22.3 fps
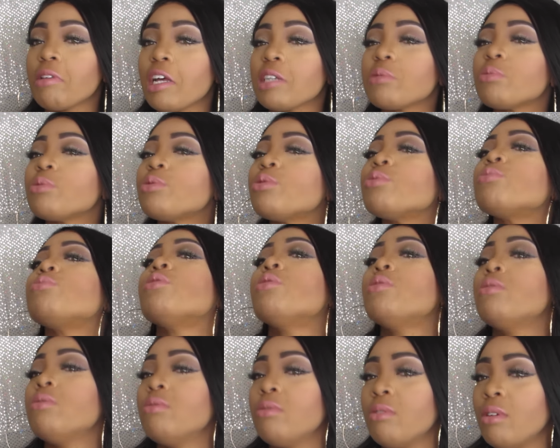That's what you
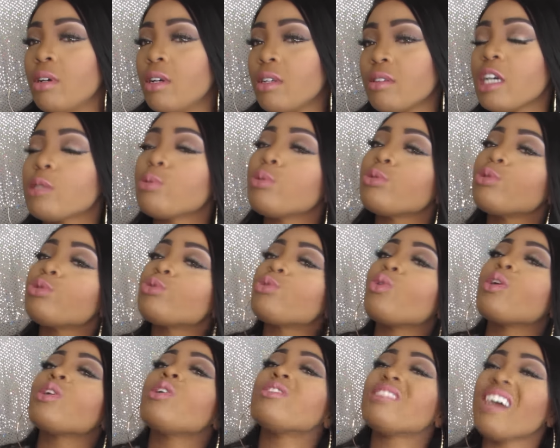do? That's what you
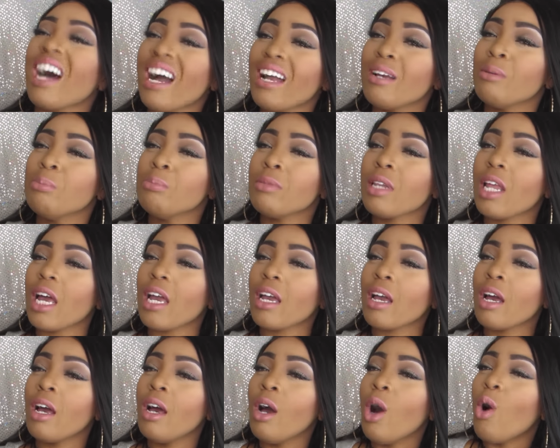do in your time?
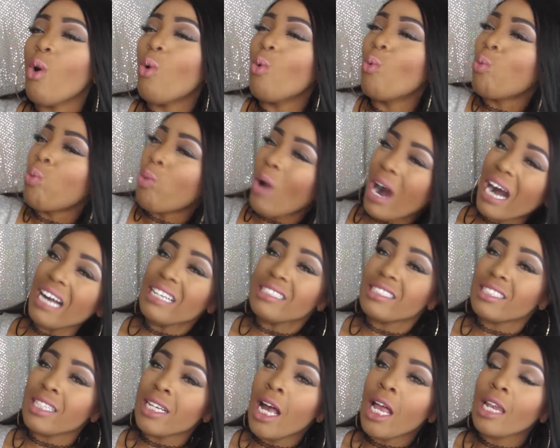Like,
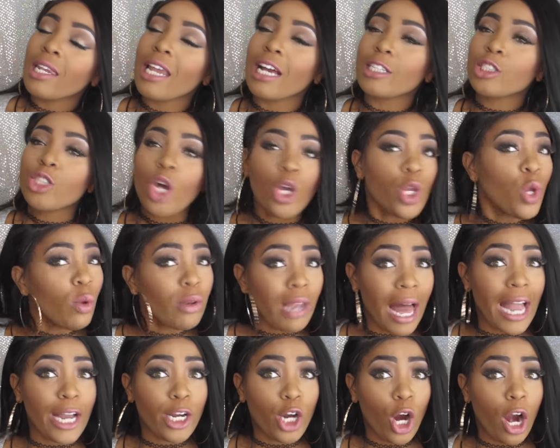what? Like, so you
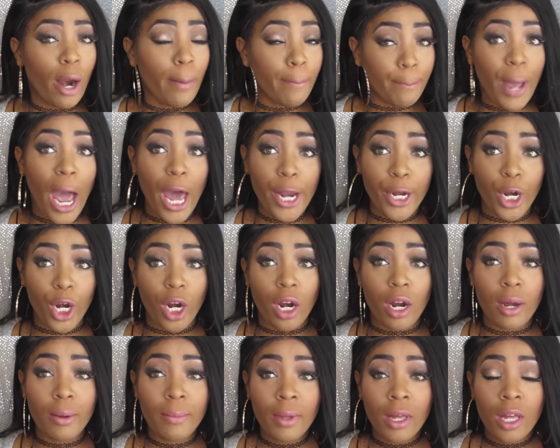like her
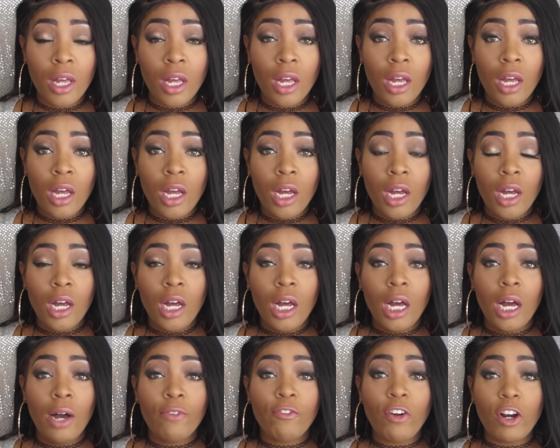better?
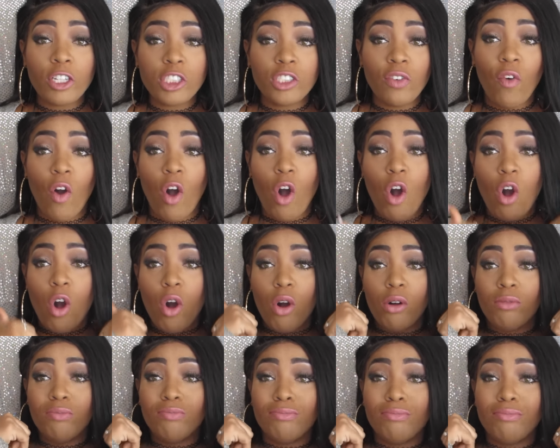First of
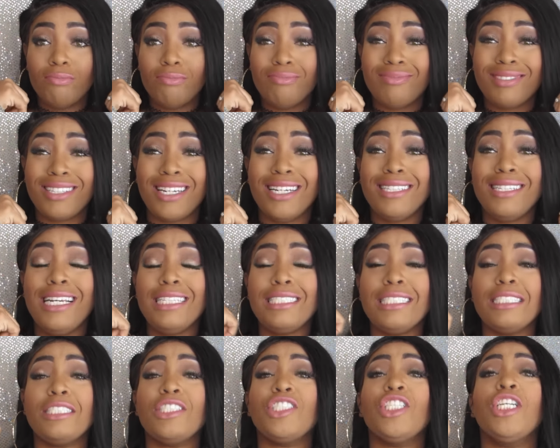all,
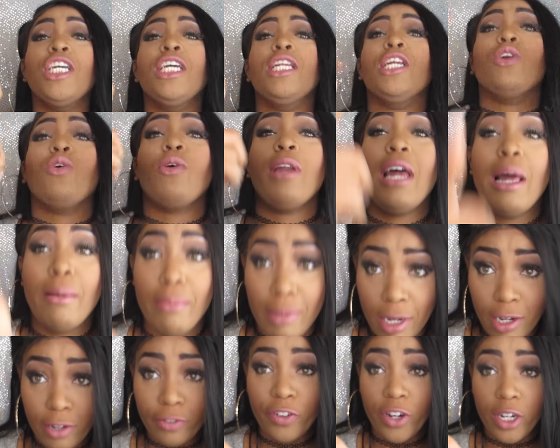Khadijah cheated on that
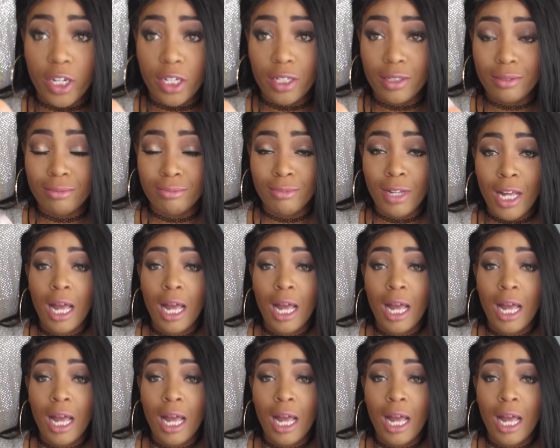motherfucker.